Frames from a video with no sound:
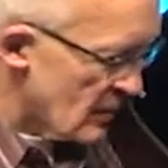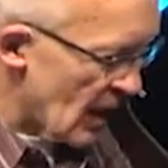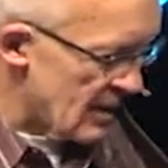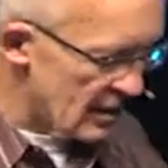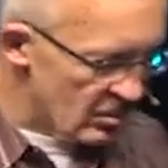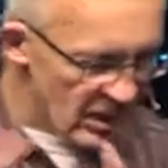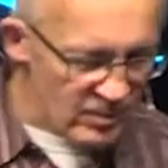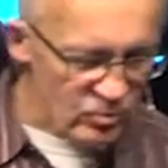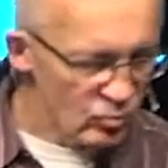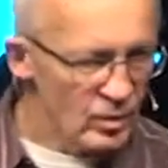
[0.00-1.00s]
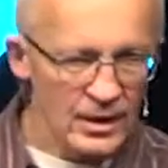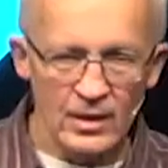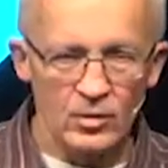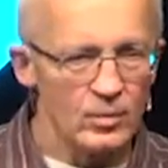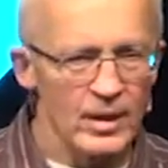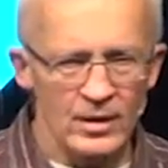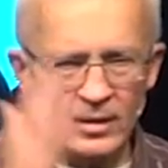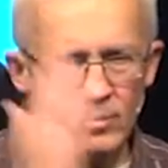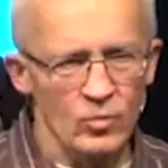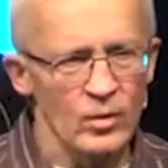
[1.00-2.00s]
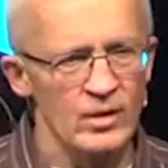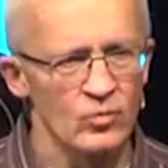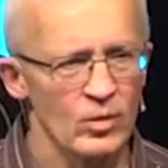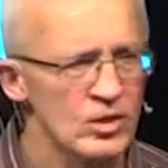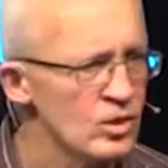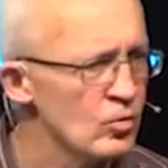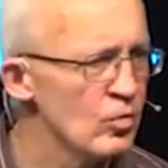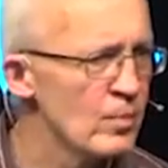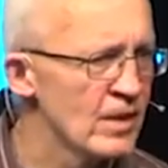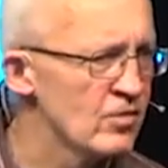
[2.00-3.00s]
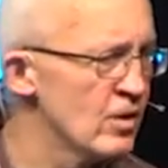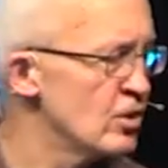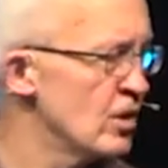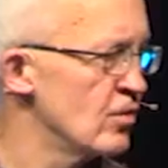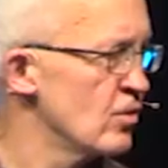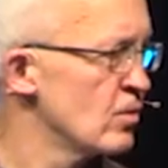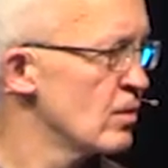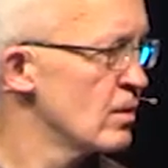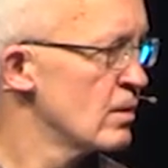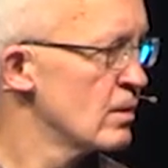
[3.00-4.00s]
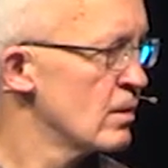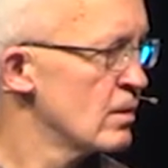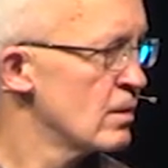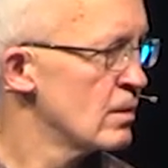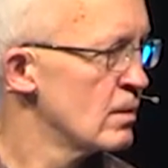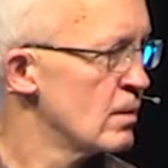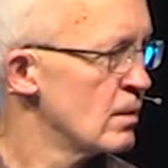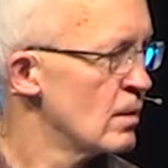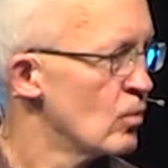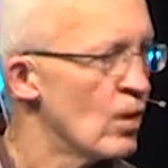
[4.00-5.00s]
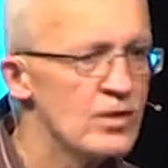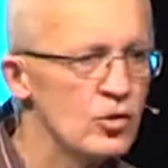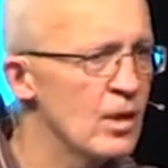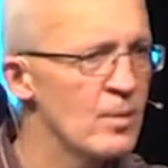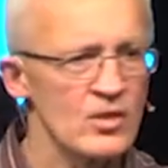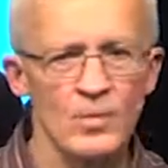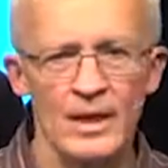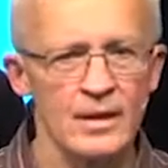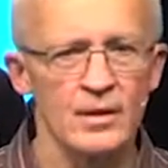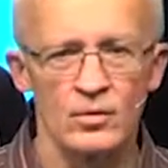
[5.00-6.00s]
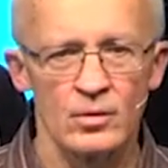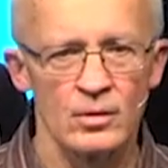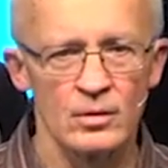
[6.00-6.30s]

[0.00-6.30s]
I think the Bible's really clear about it. Number one is, what did you do with my son, Jesus? Well, I took him as my leader.